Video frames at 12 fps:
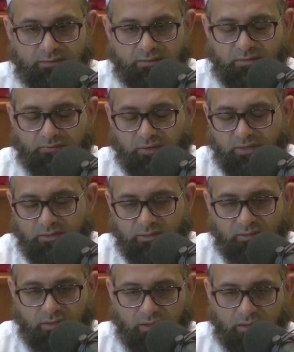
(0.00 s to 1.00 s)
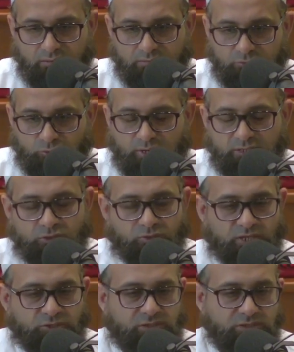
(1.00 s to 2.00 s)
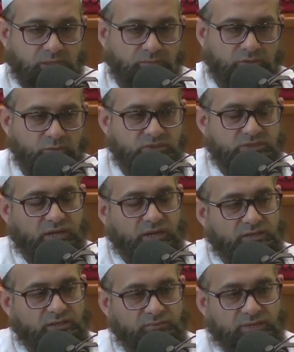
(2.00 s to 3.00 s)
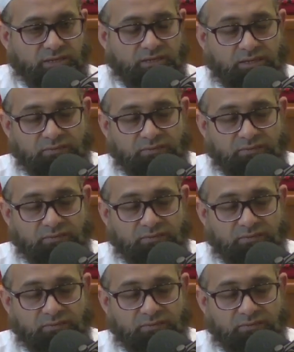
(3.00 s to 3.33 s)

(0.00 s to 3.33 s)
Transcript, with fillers: The different uh, transgressions that Banu Israel committed,